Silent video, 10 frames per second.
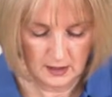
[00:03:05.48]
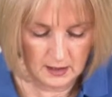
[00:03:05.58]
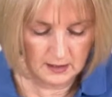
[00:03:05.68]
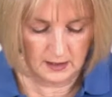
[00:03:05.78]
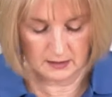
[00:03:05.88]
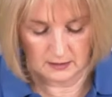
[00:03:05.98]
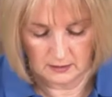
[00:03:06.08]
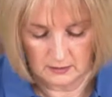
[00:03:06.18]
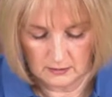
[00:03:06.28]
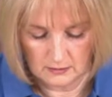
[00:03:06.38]
and then
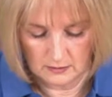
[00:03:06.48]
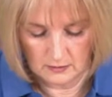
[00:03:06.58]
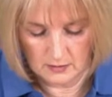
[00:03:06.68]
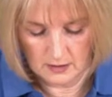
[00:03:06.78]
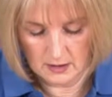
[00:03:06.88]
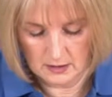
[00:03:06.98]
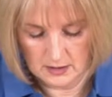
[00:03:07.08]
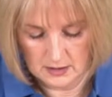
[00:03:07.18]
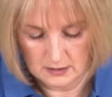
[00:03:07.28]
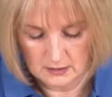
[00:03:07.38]
you
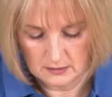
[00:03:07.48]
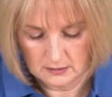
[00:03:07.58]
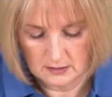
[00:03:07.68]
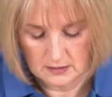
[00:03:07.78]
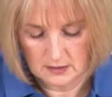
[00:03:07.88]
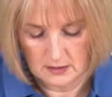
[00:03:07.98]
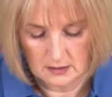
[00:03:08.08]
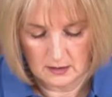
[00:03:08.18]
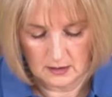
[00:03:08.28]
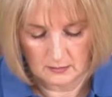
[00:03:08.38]
cut
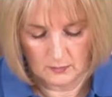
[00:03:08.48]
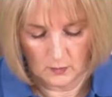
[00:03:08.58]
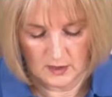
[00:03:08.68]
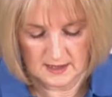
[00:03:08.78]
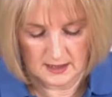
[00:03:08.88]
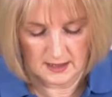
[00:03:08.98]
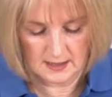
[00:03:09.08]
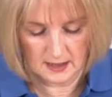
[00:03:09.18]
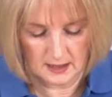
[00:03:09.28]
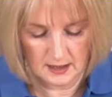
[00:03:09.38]
1
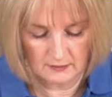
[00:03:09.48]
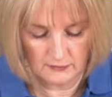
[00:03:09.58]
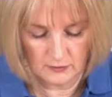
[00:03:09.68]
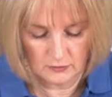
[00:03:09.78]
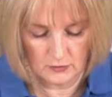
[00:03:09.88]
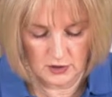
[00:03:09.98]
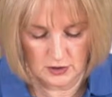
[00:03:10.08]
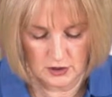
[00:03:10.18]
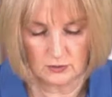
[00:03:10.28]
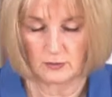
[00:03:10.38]
disc, and then if you're not
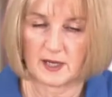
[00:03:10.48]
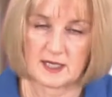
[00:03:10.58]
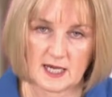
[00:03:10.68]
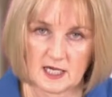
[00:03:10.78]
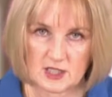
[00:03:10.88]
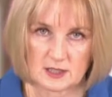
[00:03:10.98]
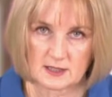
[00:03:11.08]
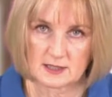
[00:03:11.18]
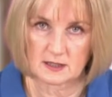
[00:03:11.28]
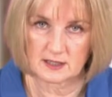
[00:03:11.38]
too sure about gauging the
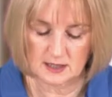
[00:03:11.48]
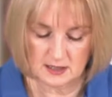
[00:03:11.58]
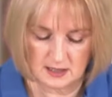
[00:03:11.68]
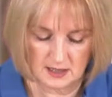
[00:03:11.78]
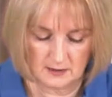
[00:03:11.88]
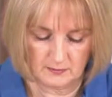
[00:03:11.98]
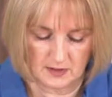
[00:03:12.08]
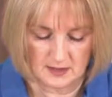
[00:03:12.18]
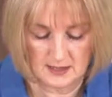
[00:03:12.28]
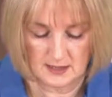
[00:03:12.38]
sizes to keep
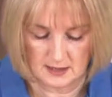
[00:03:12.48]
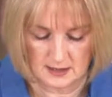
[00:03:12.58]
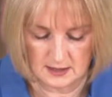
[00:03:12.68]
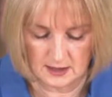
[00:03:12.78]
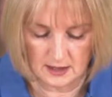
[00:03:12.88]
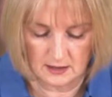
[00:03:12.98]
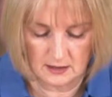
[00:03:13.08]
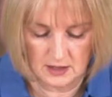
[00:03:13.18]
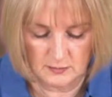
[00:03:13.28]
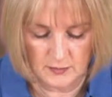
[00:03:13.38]
consistency,
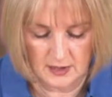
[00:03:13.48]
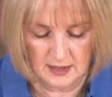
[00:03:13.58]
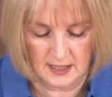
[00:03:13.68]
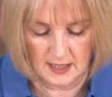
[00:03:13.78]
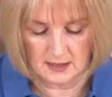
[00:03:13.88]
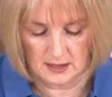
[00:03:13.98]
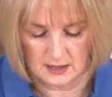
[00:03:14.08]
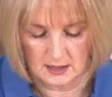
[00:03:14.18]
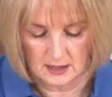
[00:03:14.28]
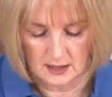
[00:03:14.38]
then just put it
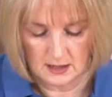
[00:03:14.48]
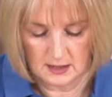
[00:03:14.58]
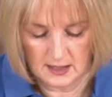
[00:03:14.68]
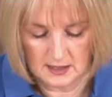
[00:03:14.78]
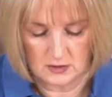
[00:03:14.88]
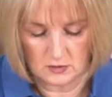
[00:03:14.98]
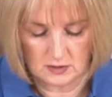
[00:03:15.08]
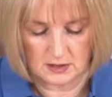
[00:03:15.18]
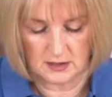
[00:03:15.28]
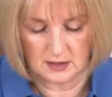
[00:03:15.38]
against the next
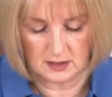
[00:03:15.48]
lot and